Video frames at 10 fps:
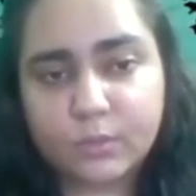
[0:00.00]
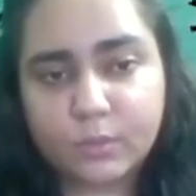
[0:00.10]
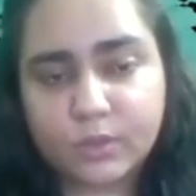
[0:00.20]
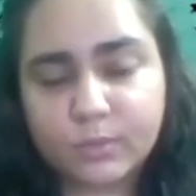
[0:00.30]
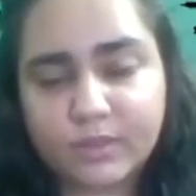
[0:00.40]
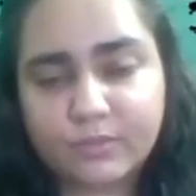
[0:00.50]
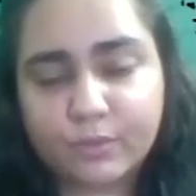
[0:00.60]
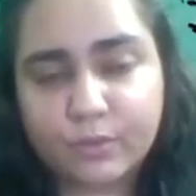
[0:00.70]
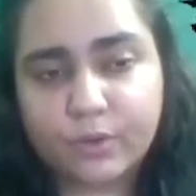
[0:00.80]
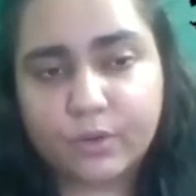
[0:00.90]
1 by
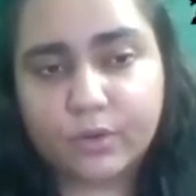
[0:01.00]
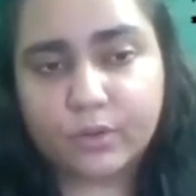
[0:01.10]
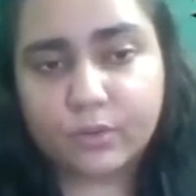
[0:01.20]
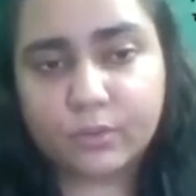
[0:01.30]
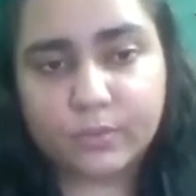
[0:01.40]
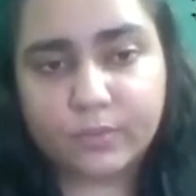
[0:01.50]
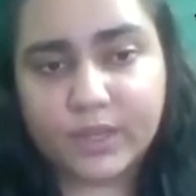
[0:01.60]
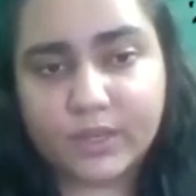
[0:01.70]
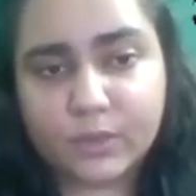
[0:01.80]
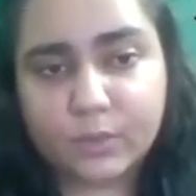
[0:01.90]
4, you know,
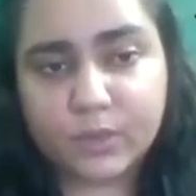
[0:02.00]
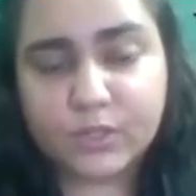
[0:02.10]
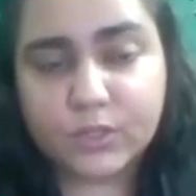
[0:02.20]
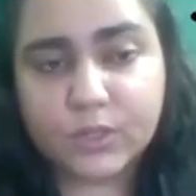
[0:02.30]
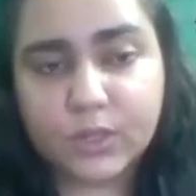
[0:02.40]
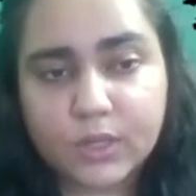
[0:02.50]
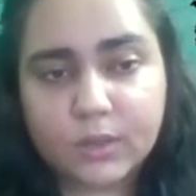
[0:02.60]
that equation,